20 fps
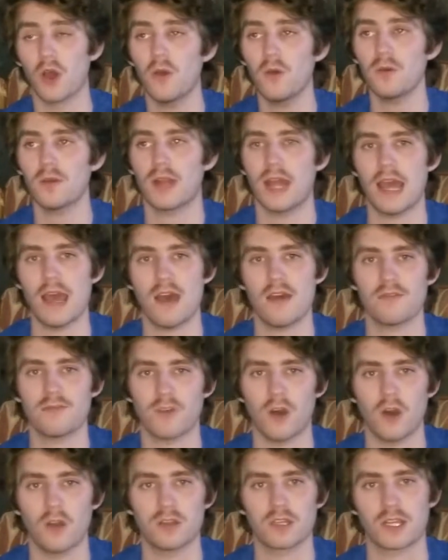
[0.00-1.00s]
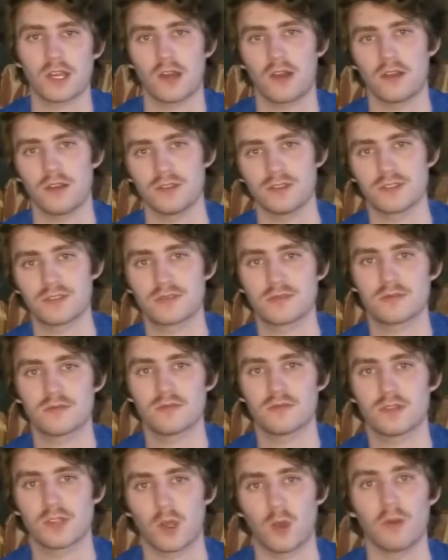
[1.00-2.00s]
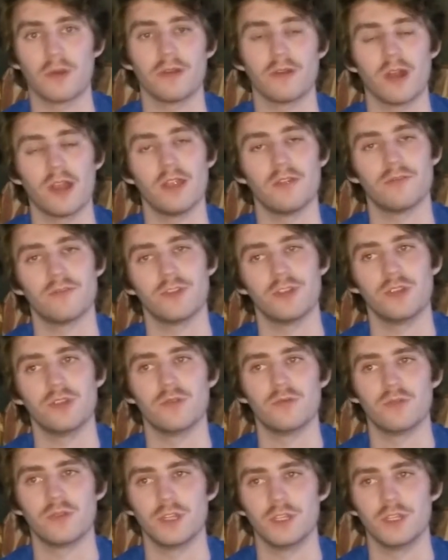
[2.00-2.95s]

don't have all the cards going right for you,